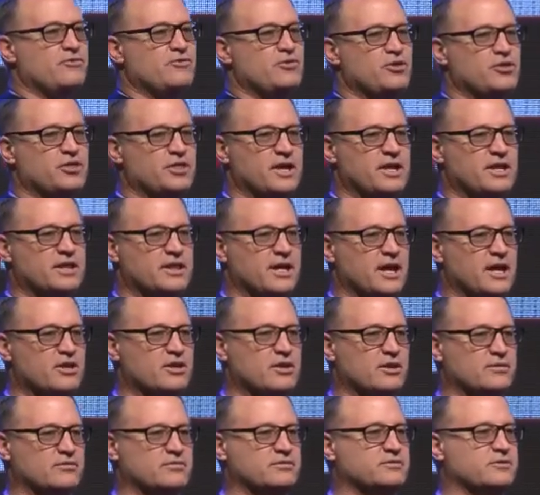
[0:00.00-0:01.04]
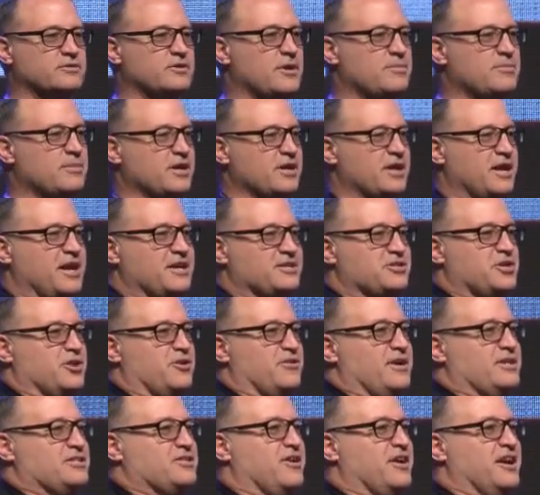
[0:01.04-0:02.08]
of you think that, I'm not going to ask you to
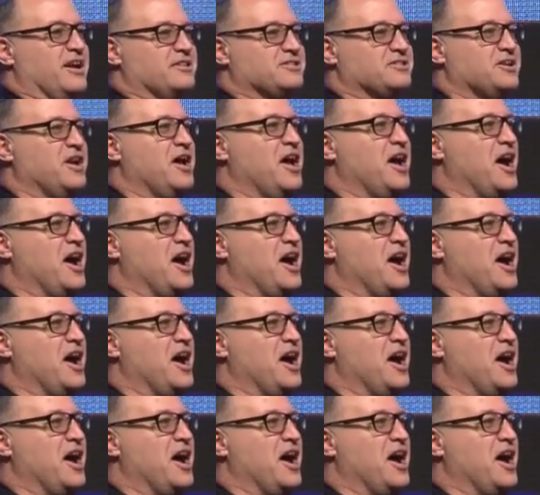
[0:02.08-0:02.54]
raise your hands.